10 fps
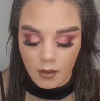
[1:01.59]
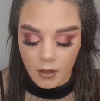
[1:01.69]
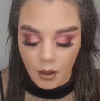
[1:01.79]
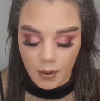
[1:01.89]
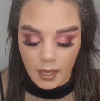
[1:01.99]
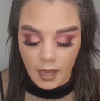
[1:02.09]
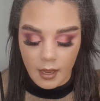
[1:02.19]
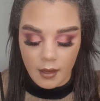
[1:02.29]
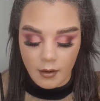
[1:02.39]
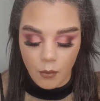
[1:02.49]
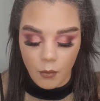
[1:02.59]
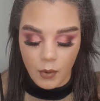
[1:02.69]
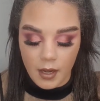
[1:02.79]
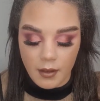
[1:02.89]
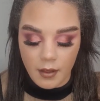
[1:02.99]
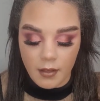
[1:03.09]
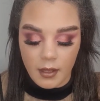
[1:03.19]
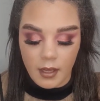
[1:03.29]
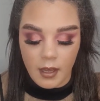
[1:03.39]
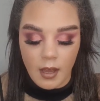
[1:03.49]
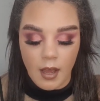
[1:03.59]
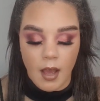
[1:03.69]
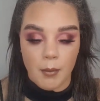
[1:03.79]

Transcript: Going in with I'm